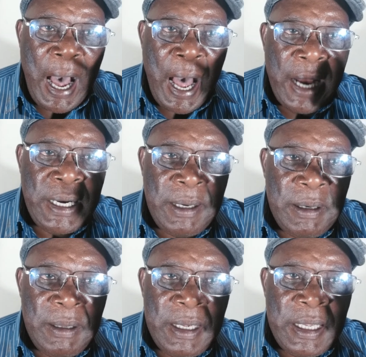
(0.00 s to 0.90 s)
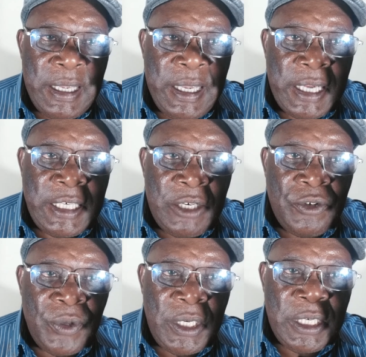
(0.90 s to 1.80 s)
and getting to
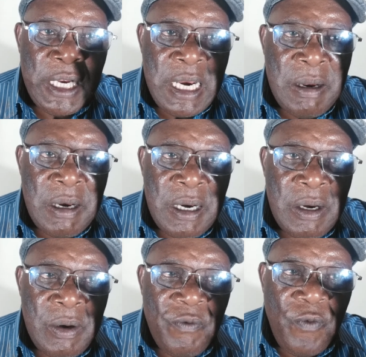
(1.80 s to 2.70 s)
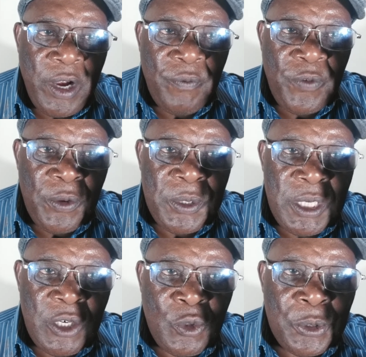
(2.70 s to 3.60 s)
it,
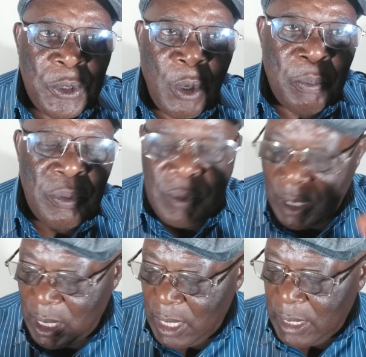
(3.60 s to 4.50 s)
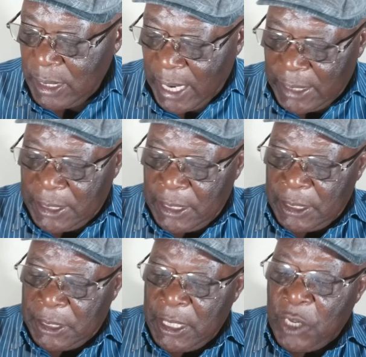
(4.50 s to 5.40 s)
refusing to stop. That
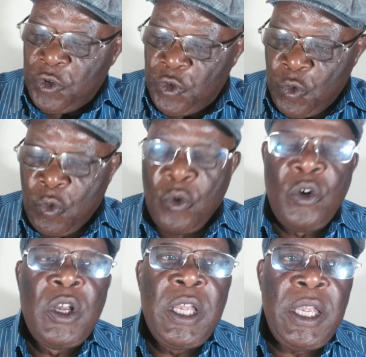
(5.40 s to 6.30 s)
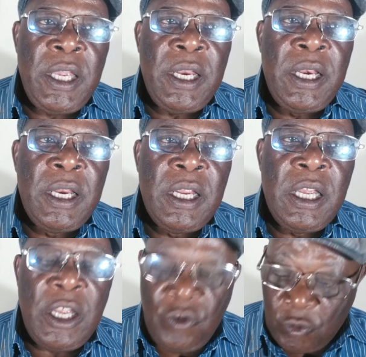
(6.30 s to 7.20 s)
is the U in
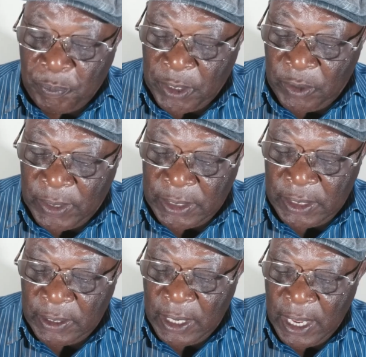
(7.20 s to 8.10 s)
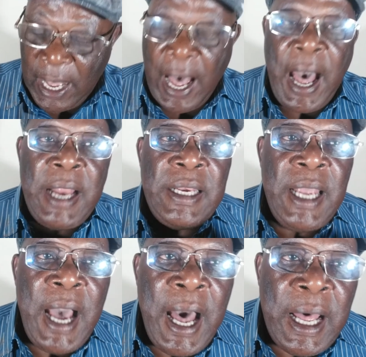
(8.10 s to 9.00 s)
entrepreneurs. And the
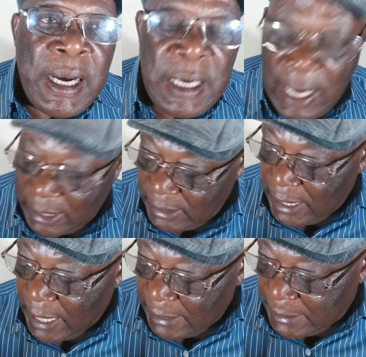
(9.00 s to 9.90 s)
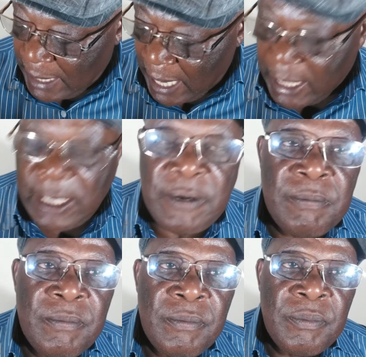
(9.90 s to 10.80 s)
R, like the last R,
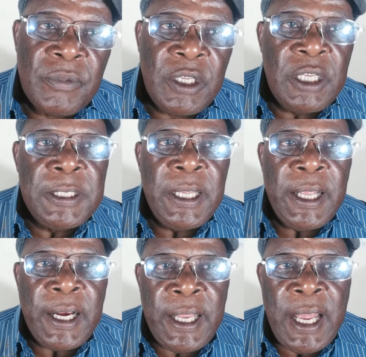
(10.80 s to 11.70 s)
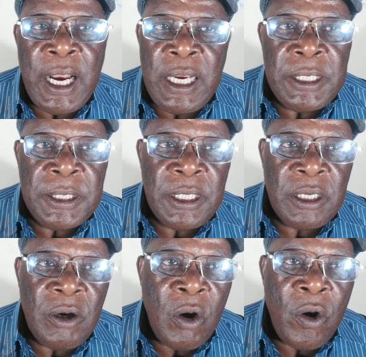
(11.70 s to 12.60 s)
is realistic,
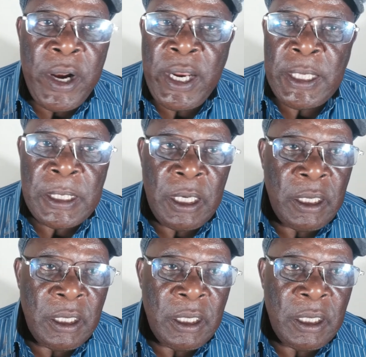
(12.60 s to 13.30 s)
honestly.